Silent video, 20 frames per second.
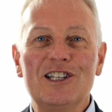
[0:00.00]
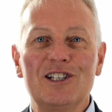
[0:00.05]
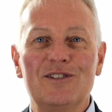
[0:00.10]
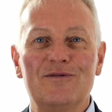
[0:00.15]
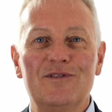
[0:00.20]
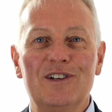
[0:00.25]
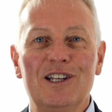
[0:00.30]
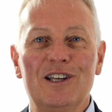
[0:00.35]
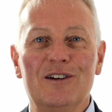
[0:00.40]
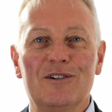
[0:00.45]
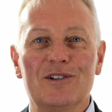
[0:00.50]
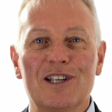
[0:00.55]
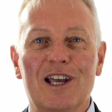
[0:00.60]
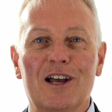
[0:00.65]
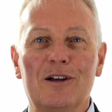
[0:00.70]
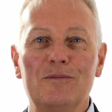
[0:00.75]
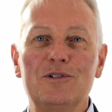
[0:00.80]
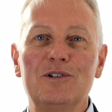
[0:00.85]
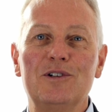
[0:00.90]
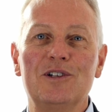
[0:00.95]
this video has
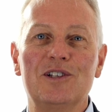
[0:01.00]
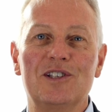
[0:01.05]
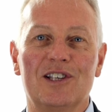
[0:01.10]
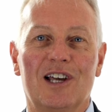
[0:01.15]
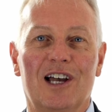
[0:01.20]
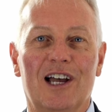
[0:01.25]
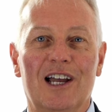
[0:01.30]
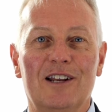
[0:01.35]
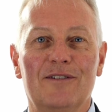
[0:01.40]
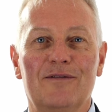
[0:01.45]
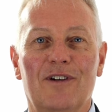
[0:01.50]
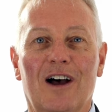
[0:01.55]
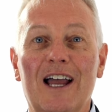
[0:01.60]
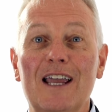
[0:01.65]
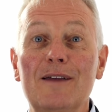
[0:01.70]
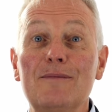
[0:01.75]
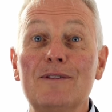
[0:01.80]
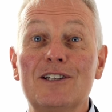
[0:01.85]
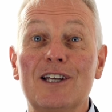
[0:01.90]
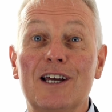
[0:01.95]
helped you decide if I
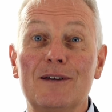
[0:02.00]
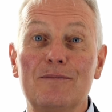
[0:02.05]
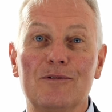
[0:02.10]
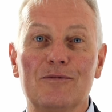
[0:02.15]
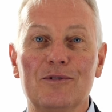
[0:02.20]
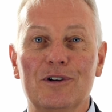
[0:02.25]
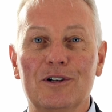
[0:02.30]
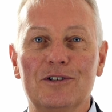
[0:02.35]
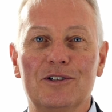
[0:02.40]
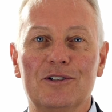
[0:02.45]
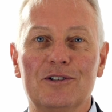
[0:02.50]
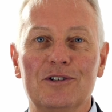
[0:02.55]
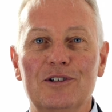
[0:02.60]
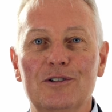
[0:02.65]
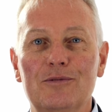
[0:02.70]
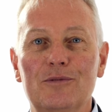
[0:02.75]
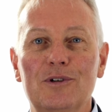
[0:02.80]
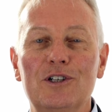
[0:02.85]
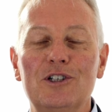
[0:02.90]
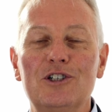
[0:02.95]
am the type of realtor
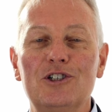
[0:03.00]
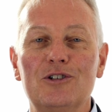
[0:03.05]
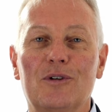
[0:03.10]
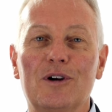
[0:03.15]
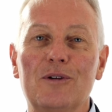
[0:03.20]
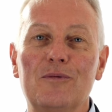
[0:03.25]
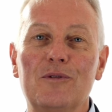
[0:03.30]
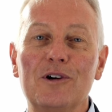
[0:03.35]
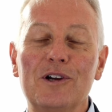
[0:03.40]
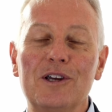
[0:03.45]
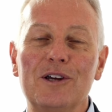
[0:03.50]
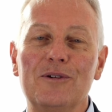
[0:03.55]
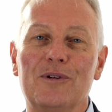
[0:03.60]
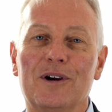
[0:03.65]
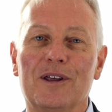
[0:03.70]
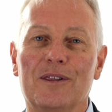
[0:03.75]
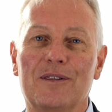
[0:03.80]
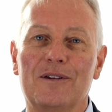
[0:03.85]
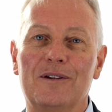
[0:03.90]
you would enjoy working with.